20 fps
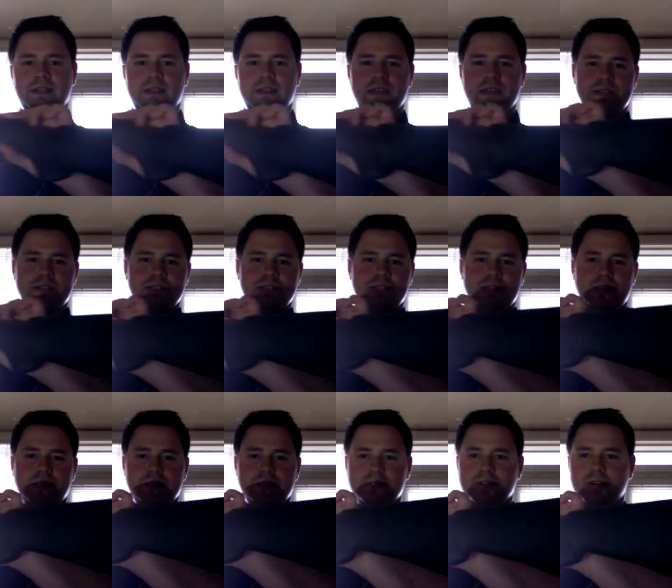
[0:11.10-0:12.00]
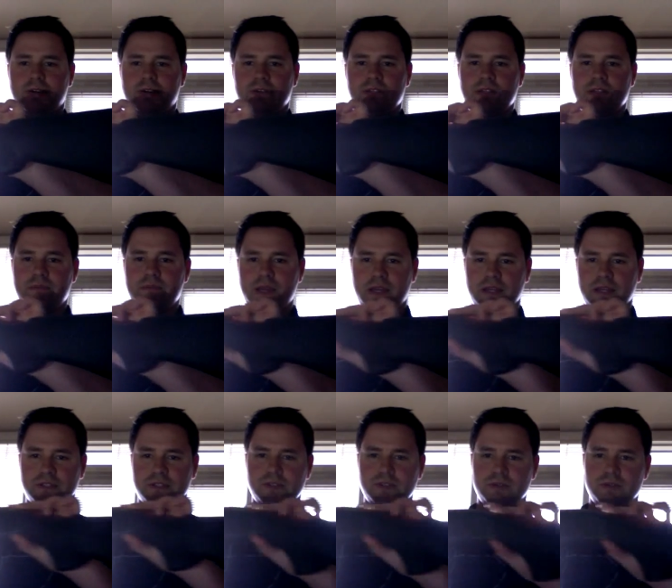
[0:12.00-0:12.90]
This is currently being
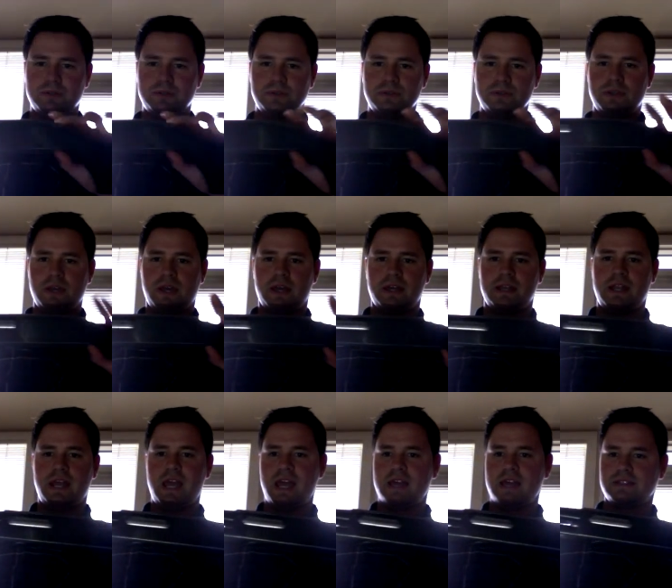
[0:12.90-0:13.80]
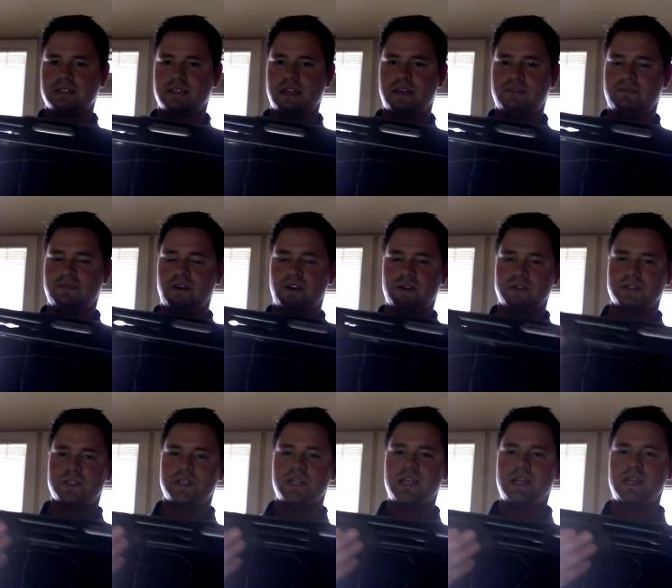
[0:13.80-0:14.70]
sold at
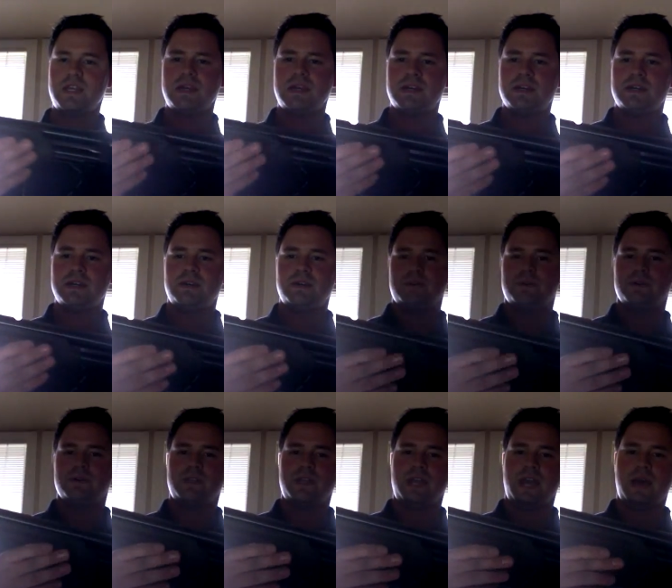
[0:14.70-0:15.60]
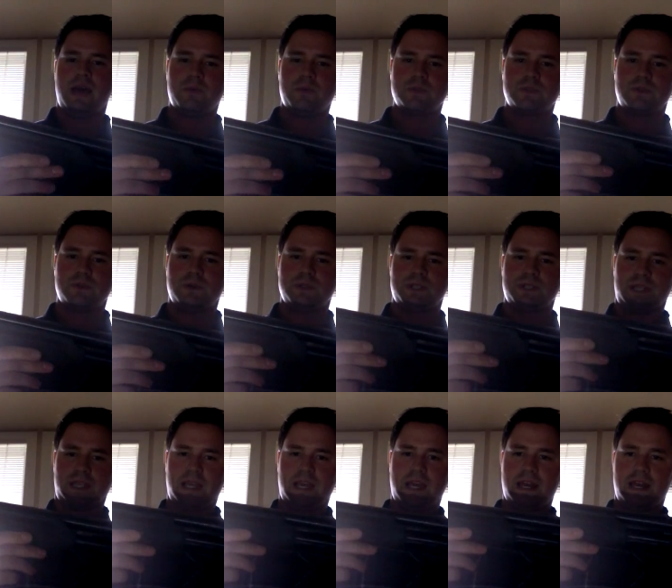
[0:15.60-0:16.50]
SFRC or the ammo source
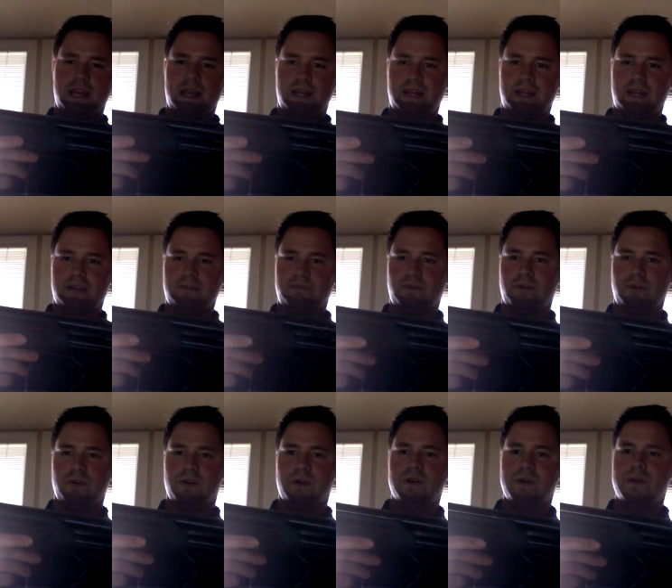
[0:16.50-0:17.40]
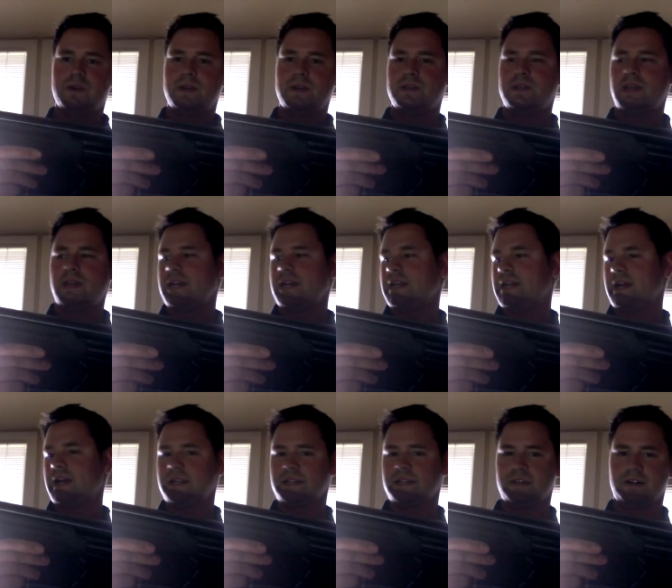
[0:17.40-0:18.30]
in Canada for
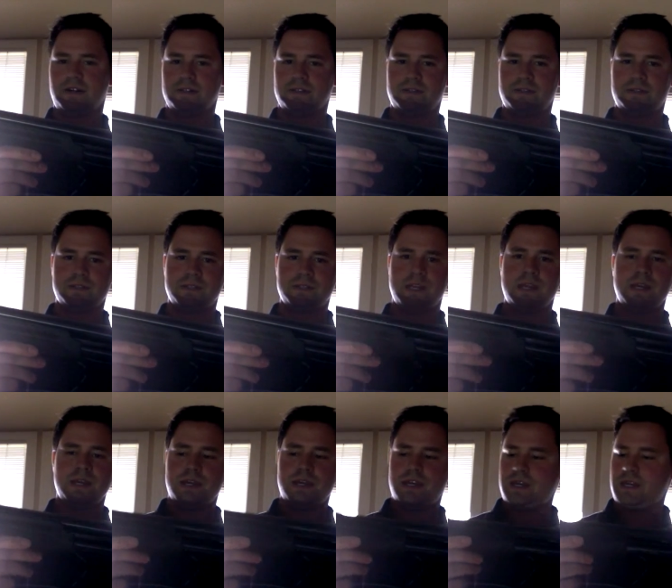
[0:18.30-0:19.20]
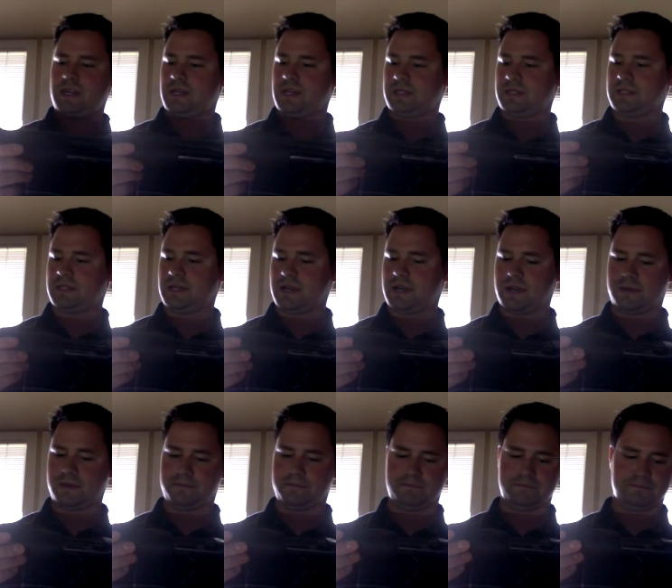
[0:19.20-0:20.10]
$99. It
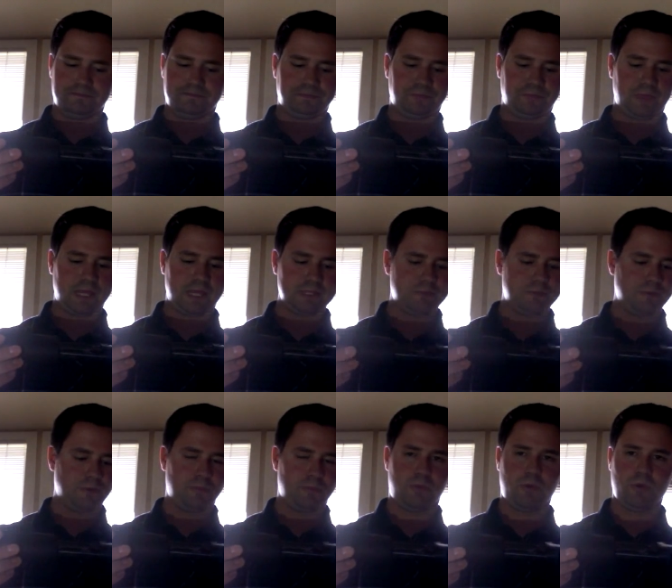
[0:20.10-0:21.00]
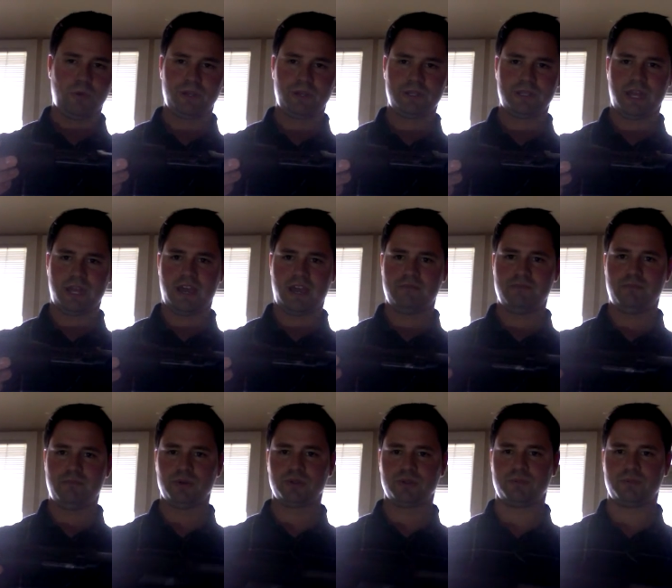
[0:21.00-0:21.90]
has been reported to have
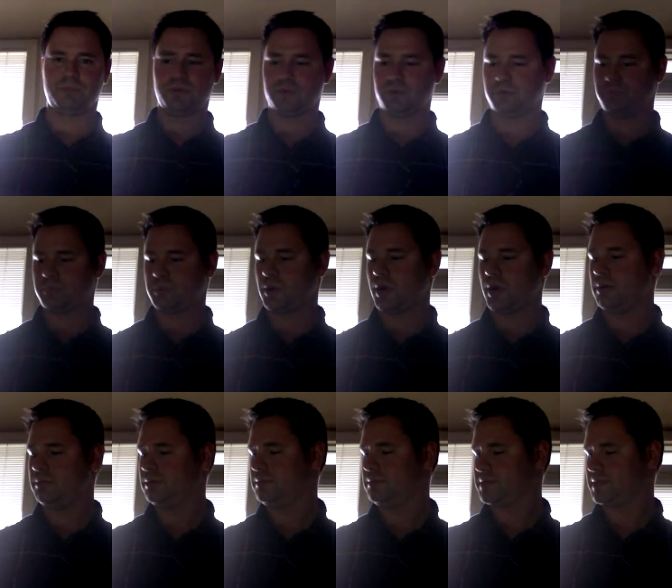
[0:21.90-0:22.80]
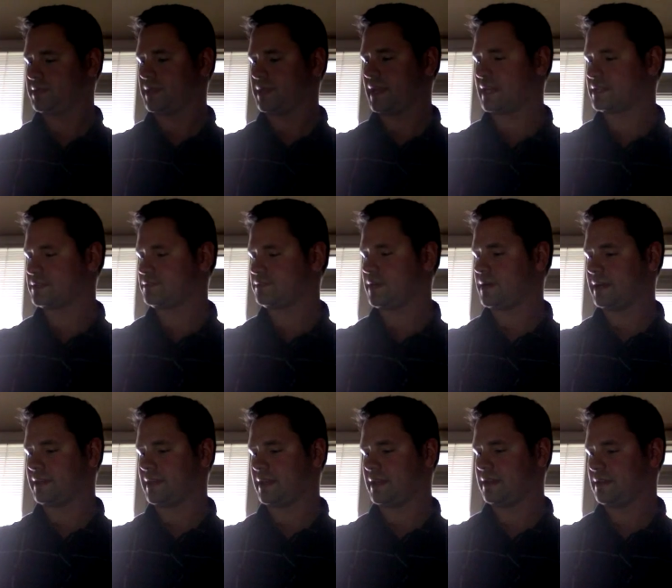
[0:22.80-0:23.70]
multiple problems, and that's
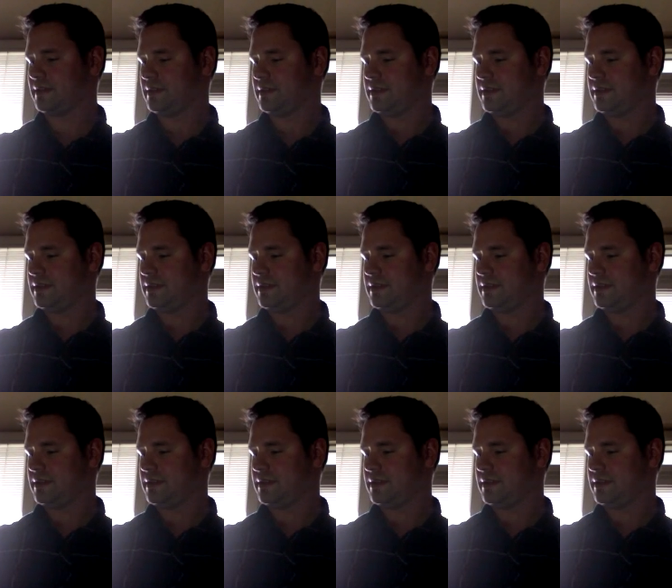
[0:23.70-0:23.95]
why the